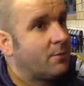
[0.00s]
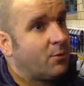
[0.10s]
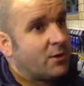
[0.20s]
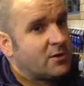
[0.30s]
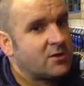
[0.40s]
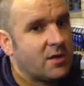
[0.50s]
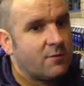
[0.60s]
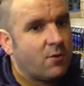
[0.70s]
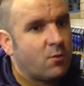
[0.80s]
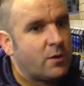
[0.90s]
But as I say,
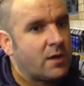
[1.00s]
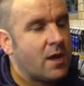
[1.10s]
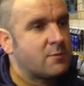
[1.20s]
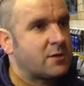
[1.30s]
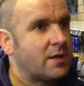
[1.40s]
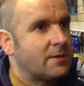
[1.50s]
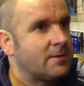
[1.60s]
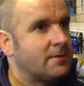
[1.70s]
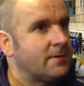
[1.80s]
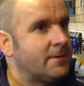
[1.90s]
you've got to win your games in hand,
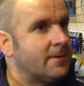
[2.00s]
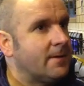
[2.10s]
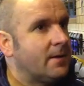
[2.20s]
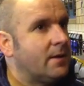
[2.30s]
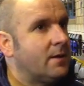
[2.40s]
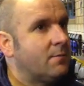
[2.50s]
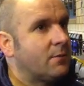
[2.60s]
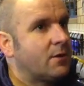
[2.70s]
and